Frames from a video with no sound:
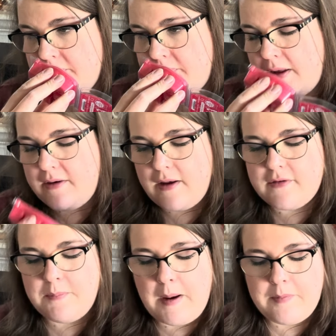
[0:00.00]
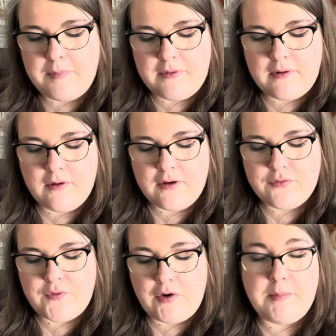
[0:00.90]
And yes, the peppermint here is
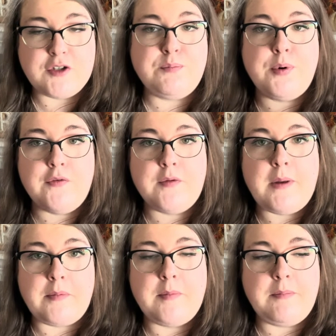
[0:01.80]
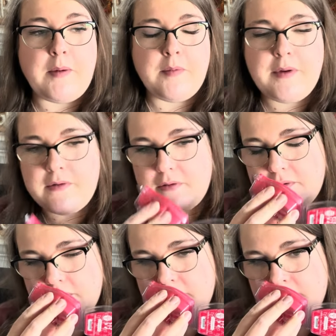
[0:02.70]
very much perfect peppermint peppermint.
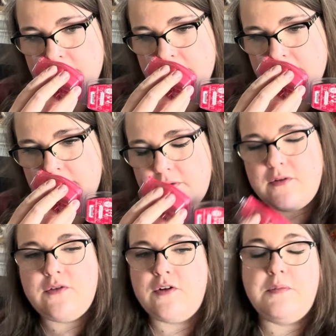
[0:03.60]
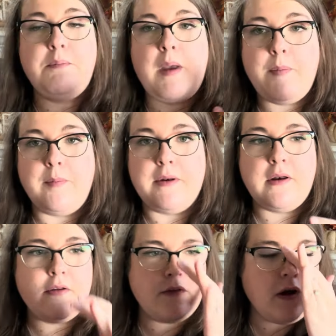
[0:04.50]
This is just peppermint. It
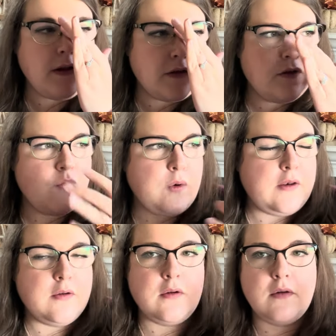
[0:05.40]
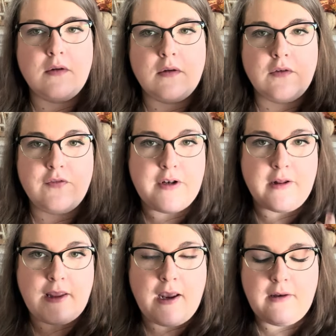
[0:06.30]
is not like sweet
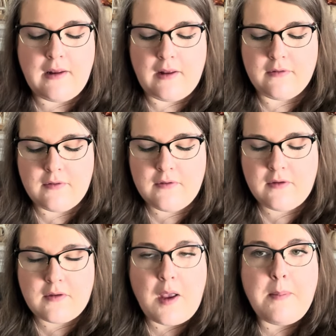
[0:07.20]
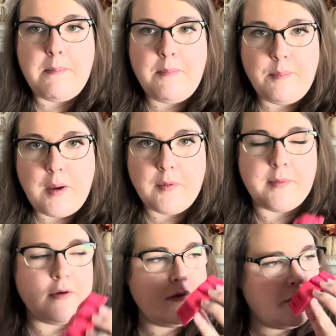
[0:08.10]
vanilla candy canes. This is peppermint.